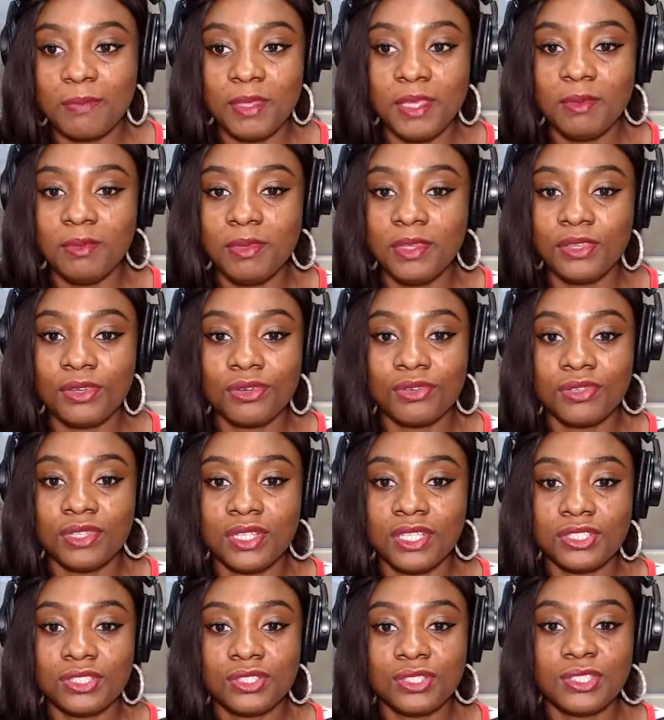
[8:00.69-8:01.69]
Maybe your
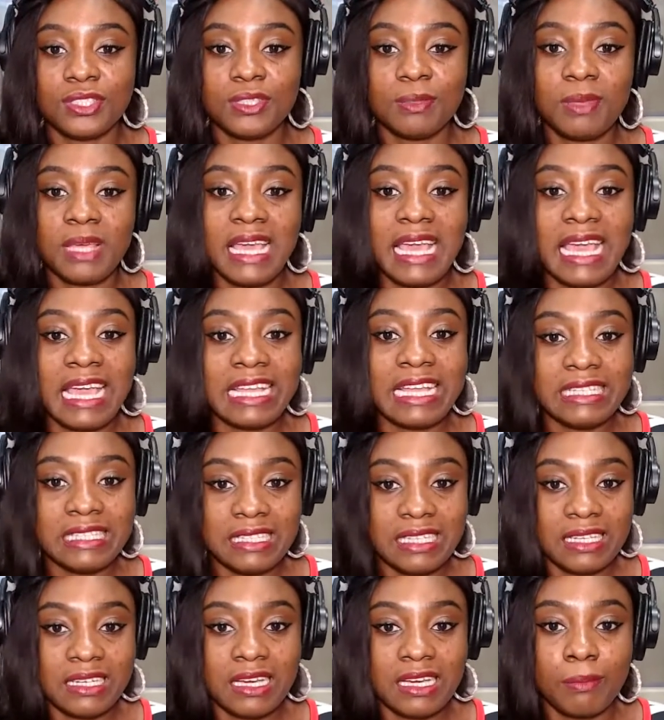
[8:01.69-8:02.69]
relationship
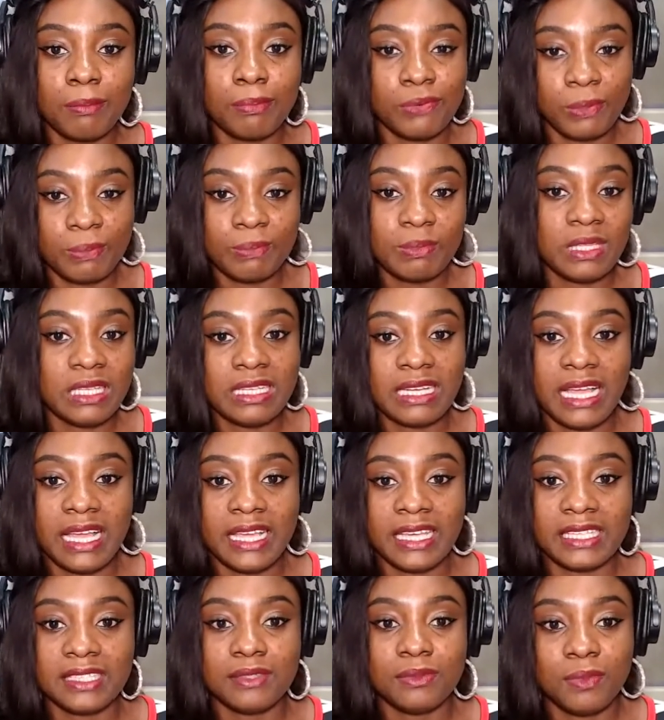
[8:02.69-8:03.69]
ended abruptly,
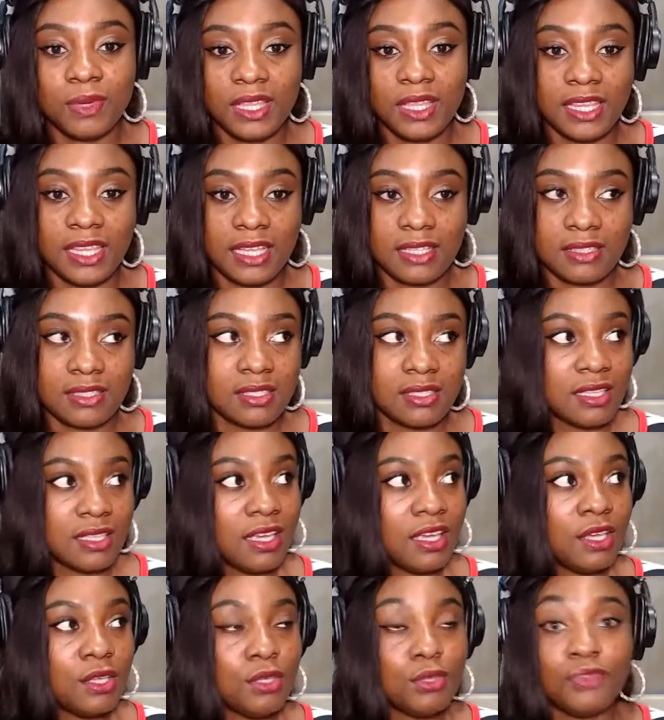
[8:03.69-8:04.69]
like in a way that
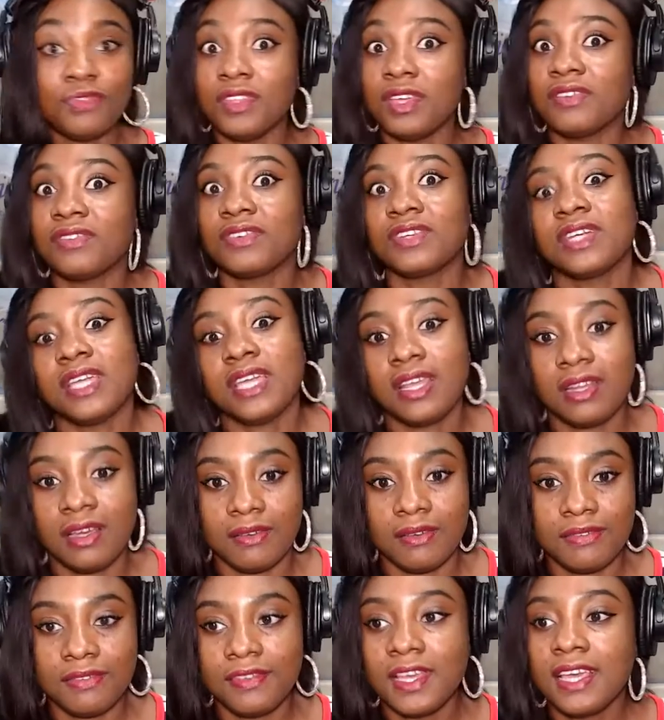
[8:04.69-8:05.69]
you've never heard
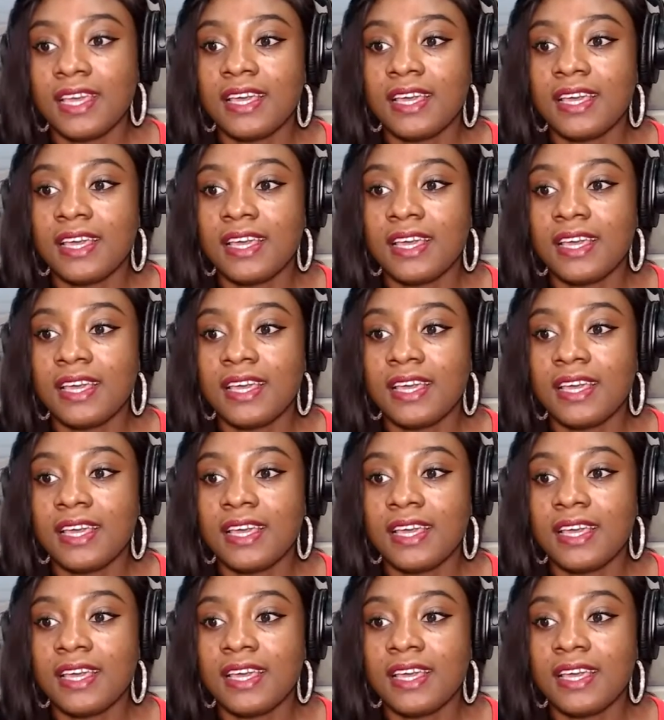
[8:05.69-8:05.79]
of.